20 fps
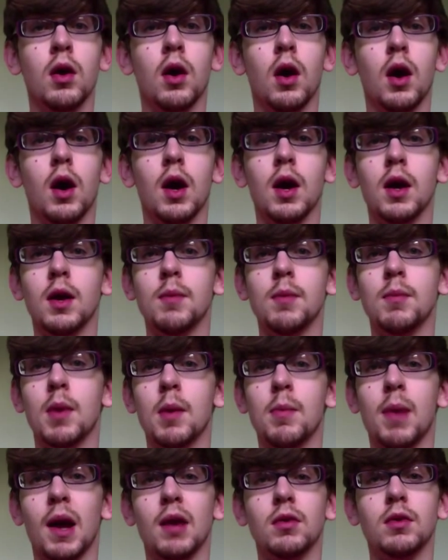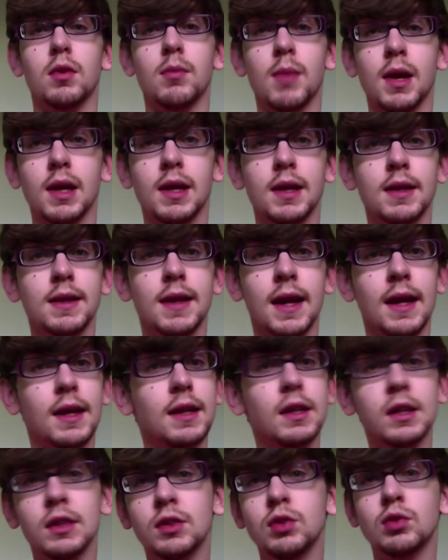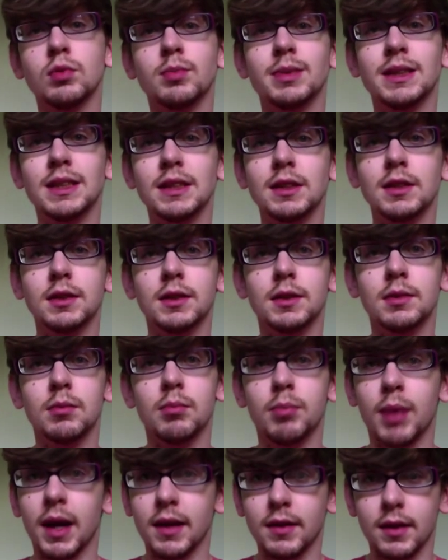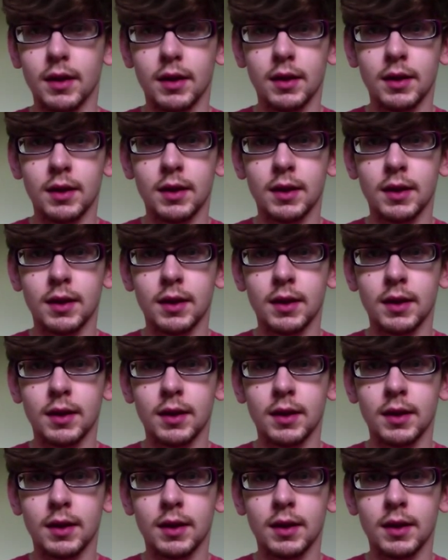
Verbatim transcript: I'm about to make it that little bit better.